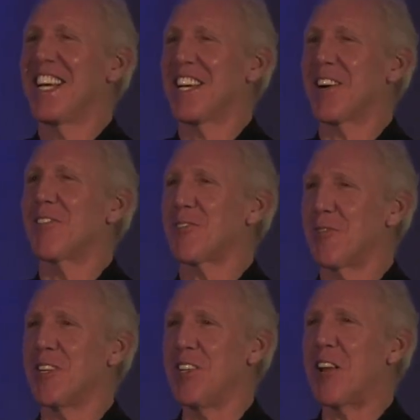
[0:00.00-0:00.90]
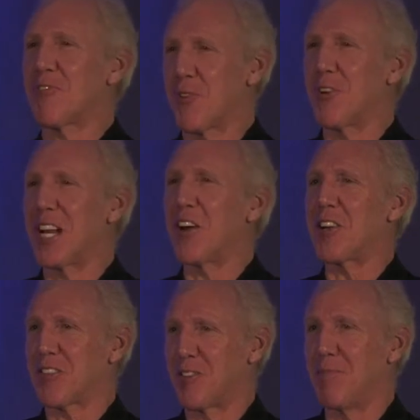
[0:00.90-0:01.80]
Coach Wooden has truly lost
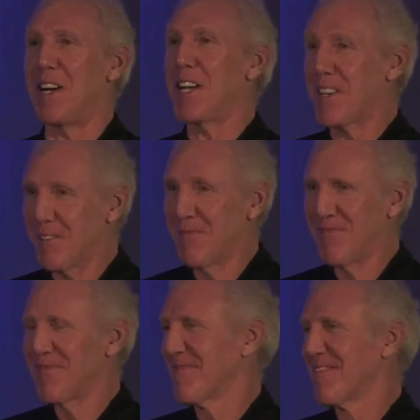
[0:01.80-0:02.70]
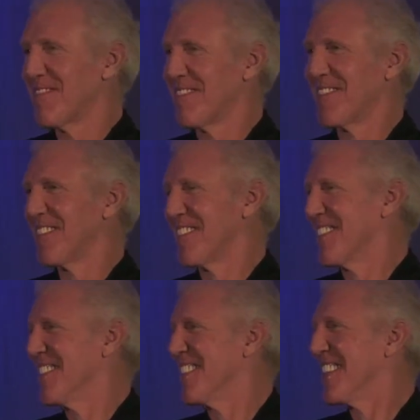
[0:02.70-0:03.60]
his mind. Uh,
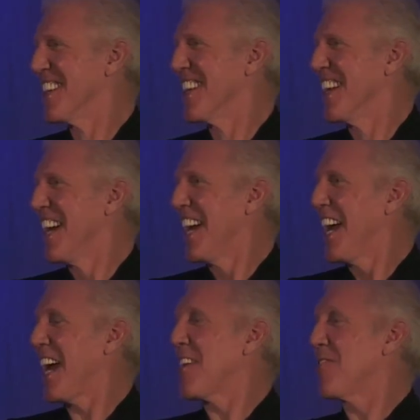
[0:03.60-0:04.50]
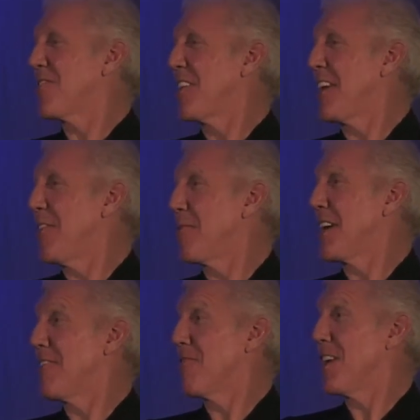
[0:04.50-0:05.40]
so he so, used to tell me
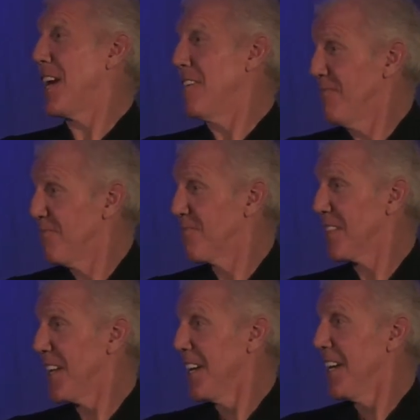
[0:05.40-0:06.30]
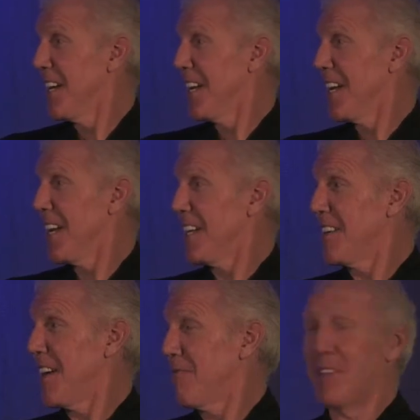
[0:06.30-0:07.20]
every day. He
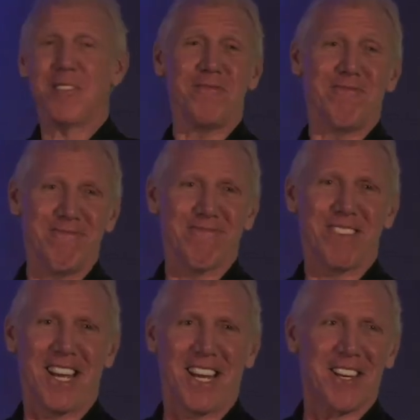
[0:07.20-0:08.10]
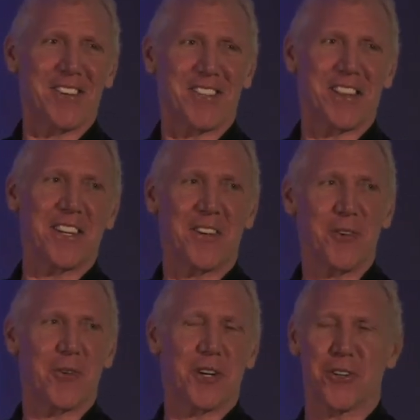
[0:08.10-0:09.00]
said, Walton, I used to think you
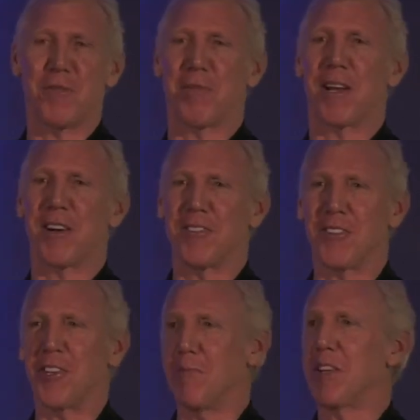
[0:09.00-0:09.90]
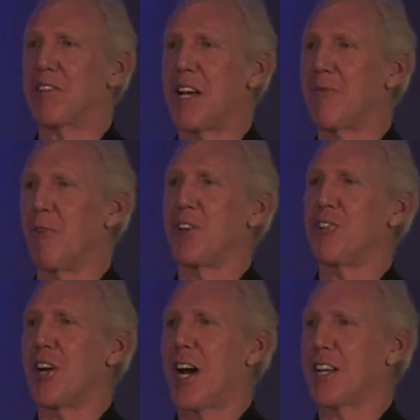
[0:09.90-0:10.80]
were a good player until you missed that one
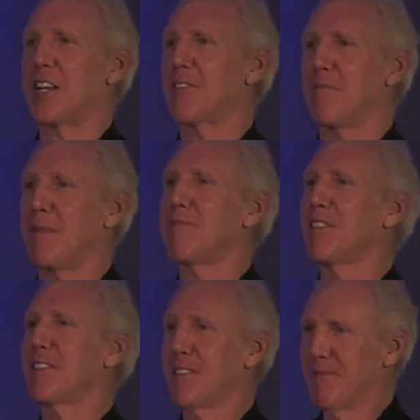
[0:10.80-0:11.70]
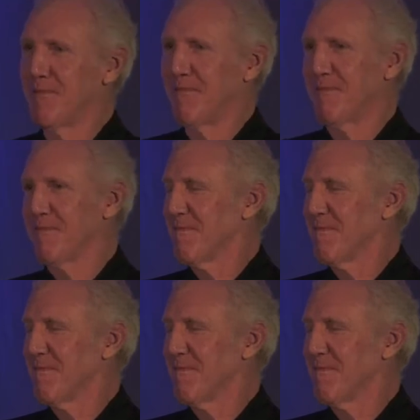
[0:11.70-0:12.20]
shot against Memphis.